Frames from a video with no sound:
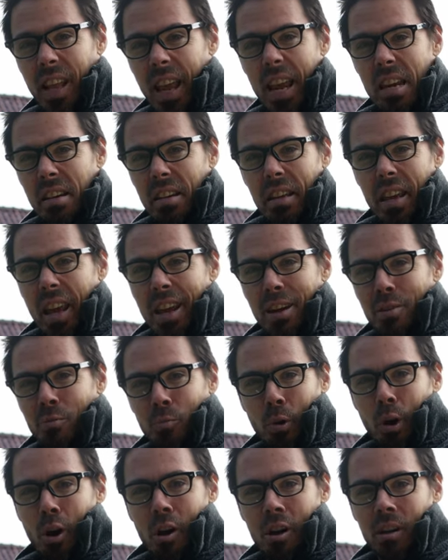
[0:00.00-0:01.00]
8K
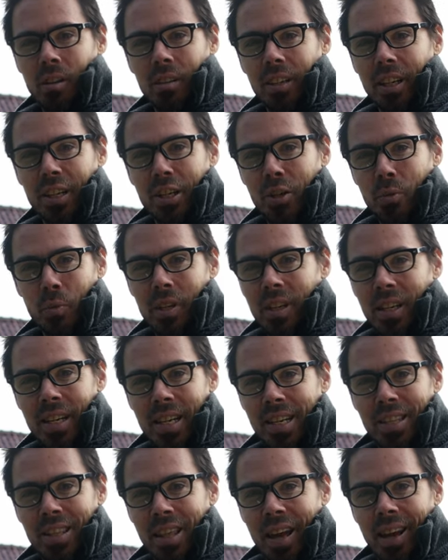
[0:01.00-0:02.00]
raw, like you would
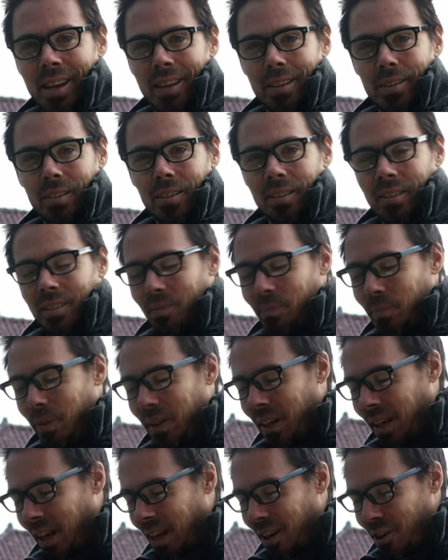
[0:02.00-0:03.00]
need that,
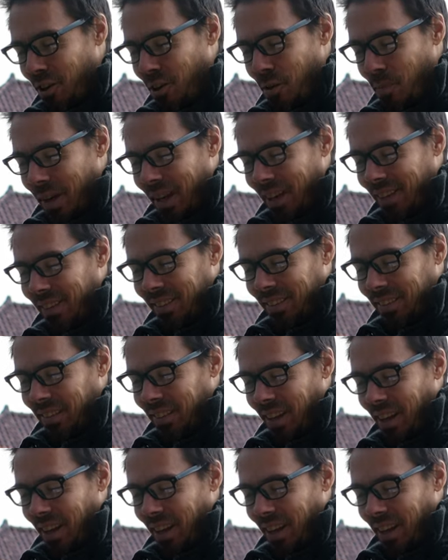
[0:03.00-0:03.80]
but I don't know, man.